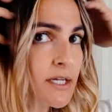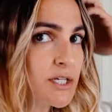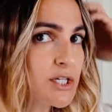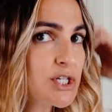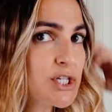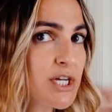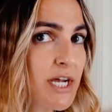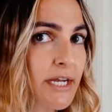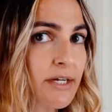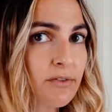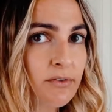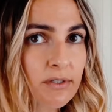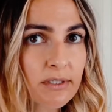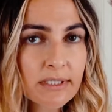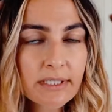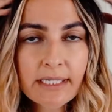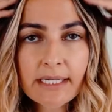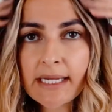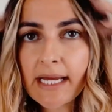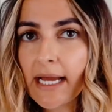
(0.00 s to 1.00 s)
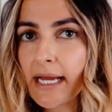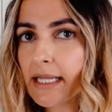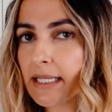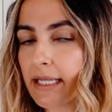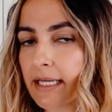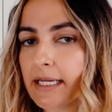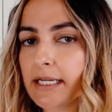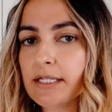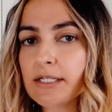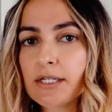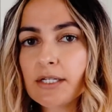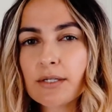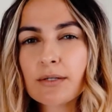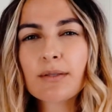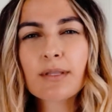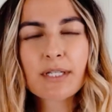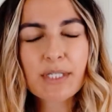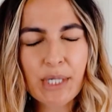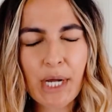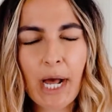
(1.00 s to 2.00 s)
Generally, I like to do
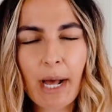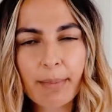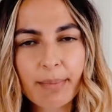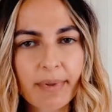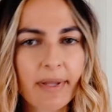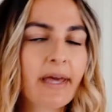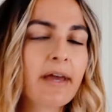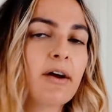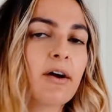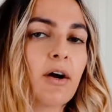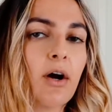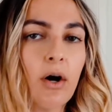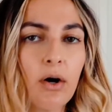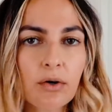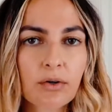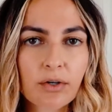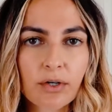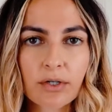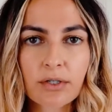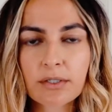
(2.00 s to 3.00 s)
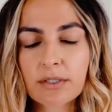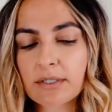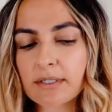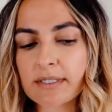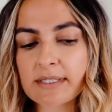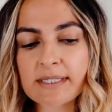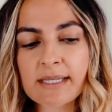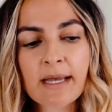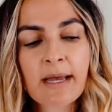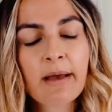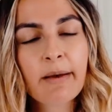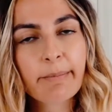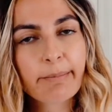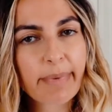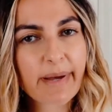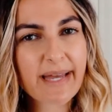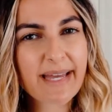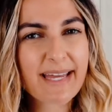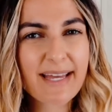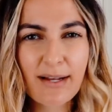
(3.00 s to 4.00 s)
the top layer all curls,
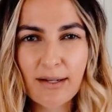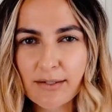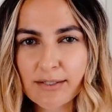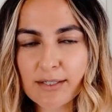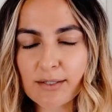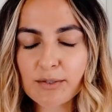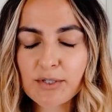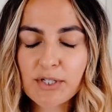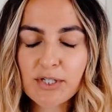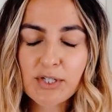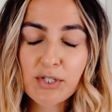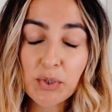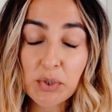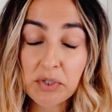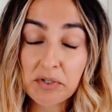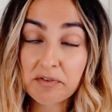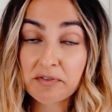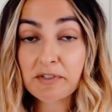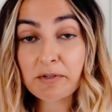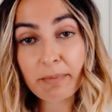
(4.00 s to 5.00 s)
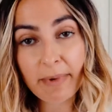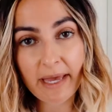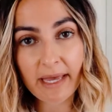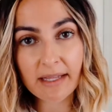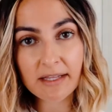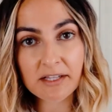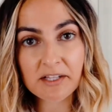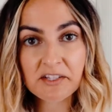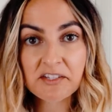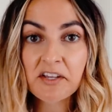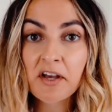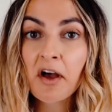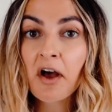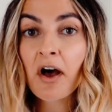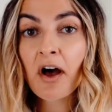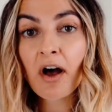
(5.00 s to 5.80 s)
but it also just sort of depends